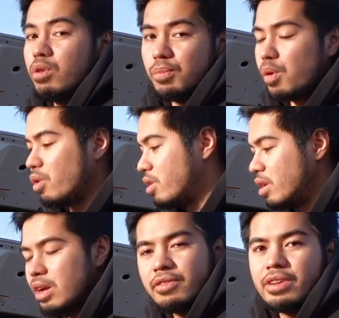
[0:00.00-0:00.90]
or more
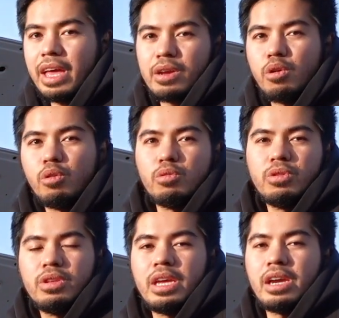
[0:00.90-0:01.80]
for that cold
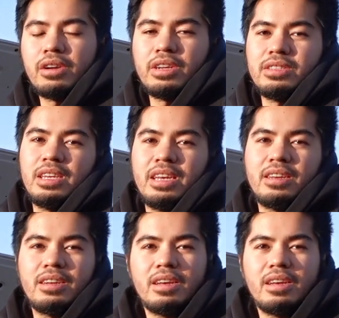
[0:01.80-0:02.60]
air intake.